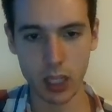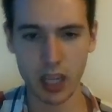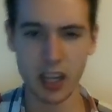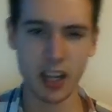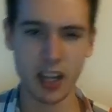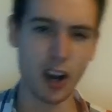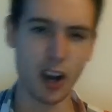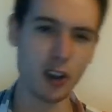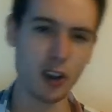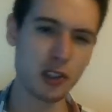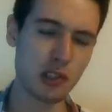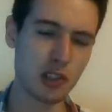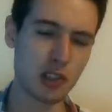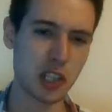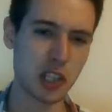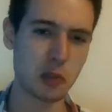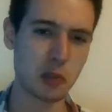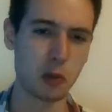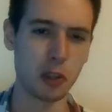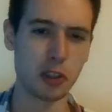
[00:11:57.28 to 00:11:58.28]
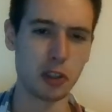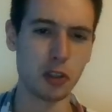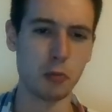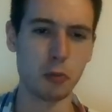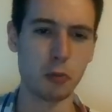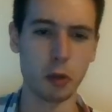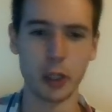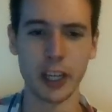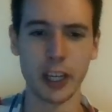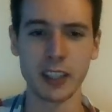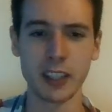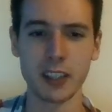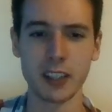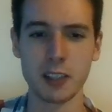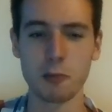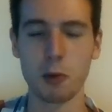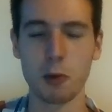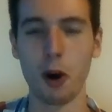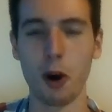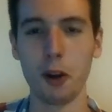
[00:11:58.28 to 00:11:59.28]
I also just want to protect this
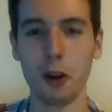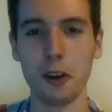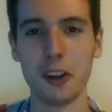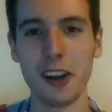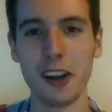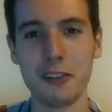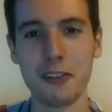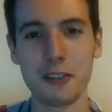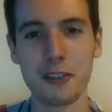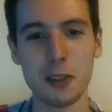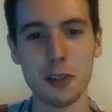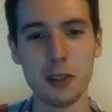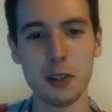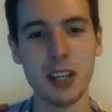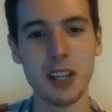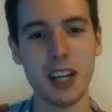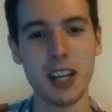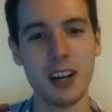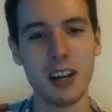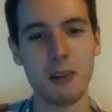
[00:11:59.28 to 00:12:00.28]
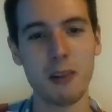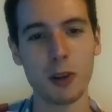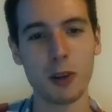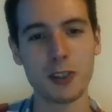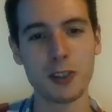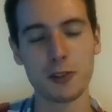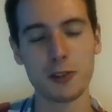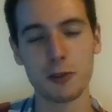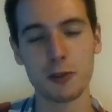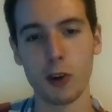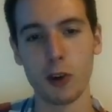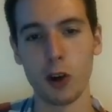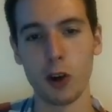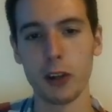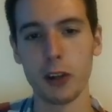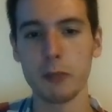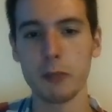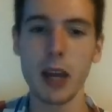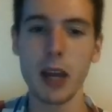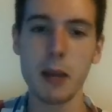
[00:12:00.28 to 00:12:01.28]
pawn on f2 once for all.
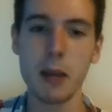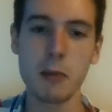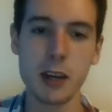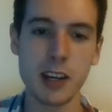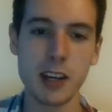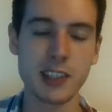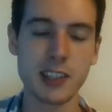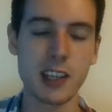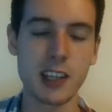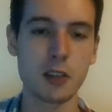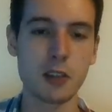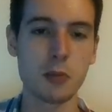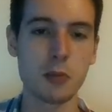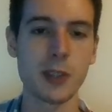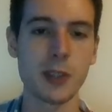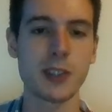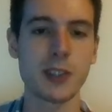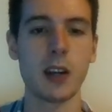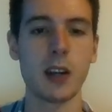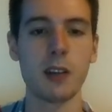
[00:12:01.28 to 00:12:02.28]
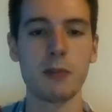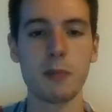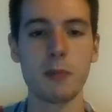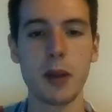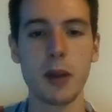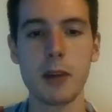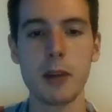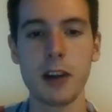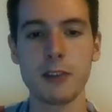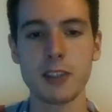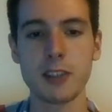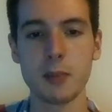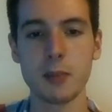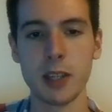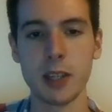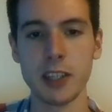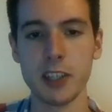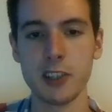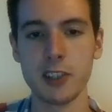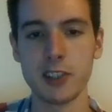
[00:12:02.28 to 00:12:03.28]
And maybe I said to myself, maybe I have some
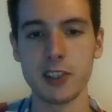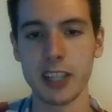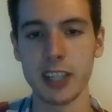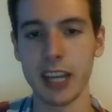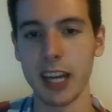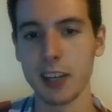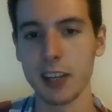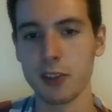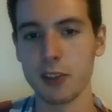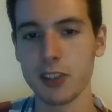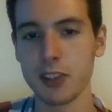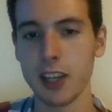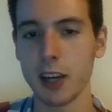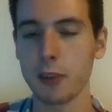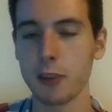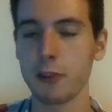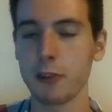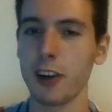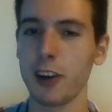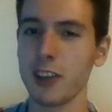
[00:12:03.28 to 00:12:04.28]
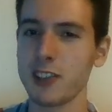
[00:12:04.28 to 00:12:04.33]
ideas again to sacrifice